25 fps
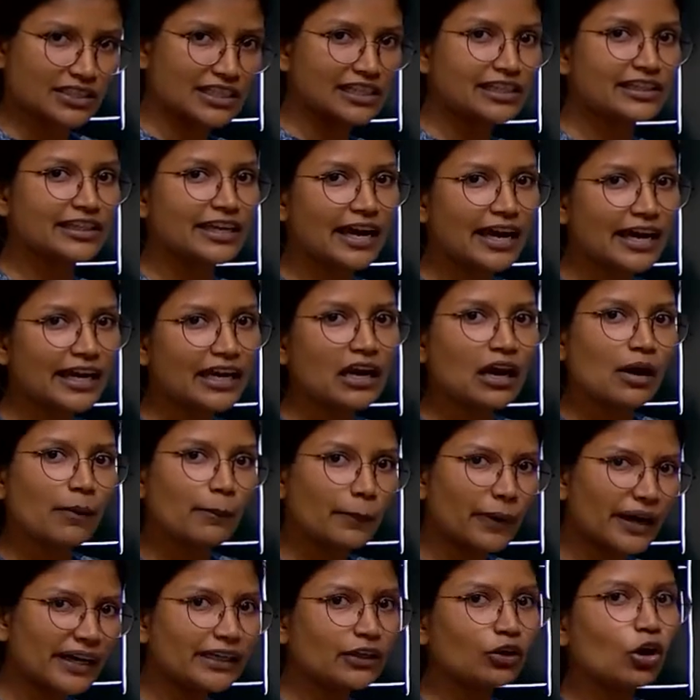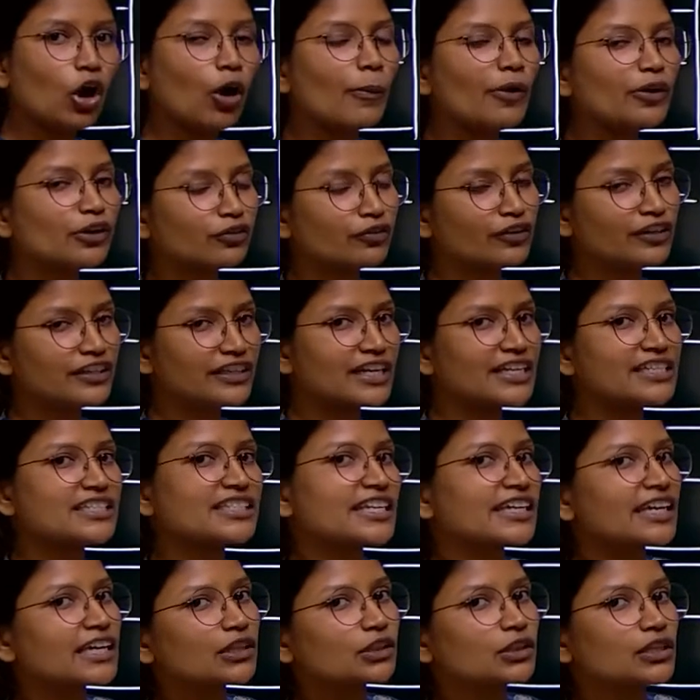still there, but Government of
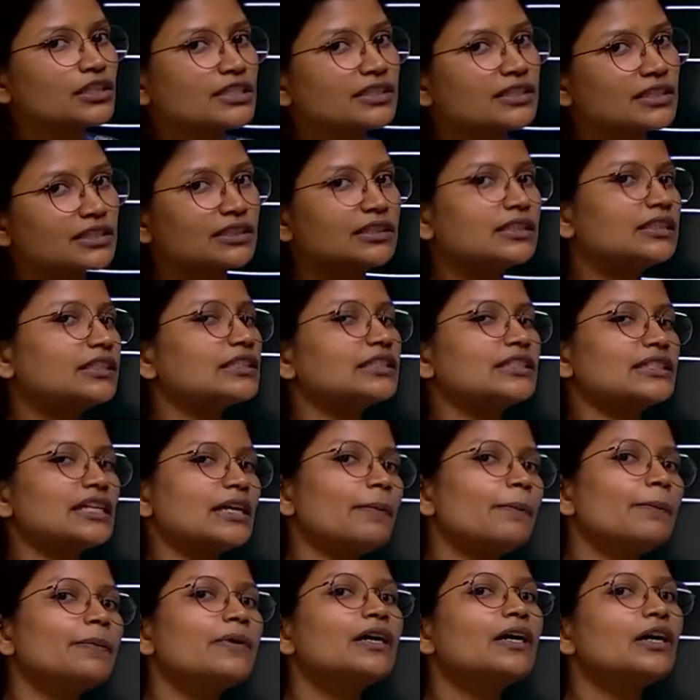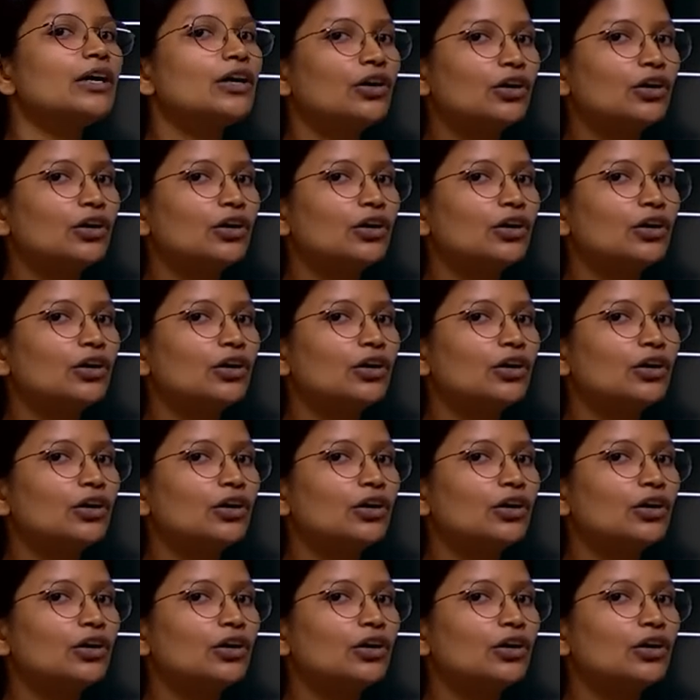India is taking this step